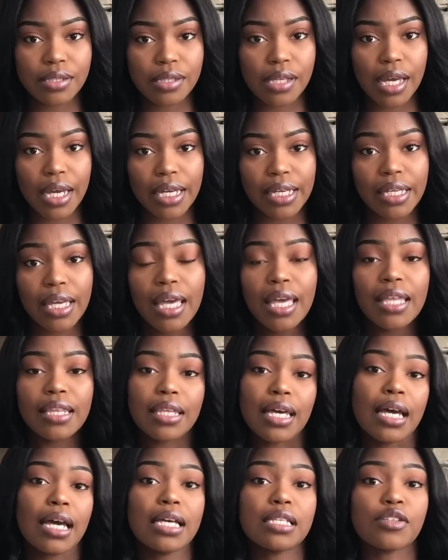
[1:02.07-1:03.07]
site
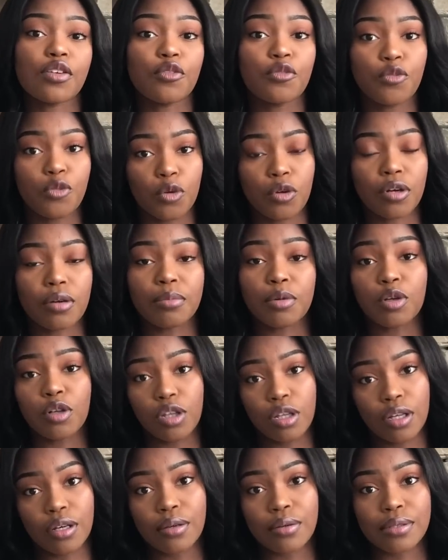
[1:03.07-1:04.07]
that has affordable
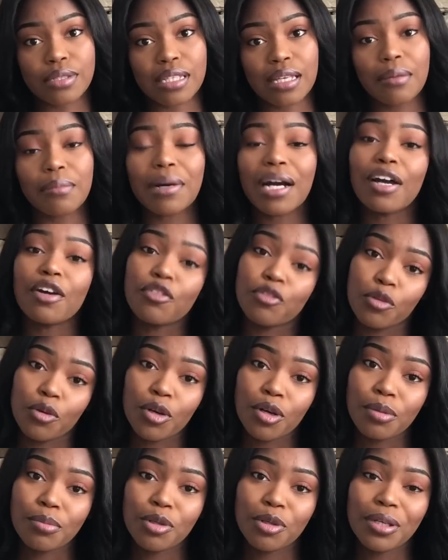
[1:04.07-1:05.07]
clothes. And by
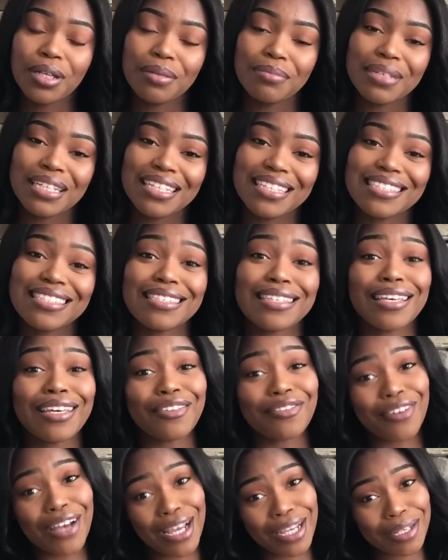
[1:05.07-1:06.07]
affordable, it means
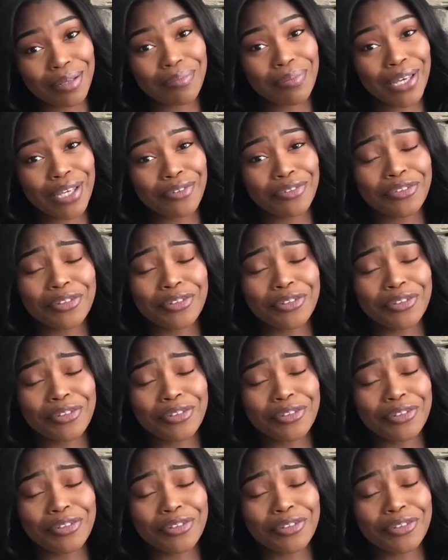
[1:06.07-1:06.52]
if I can pay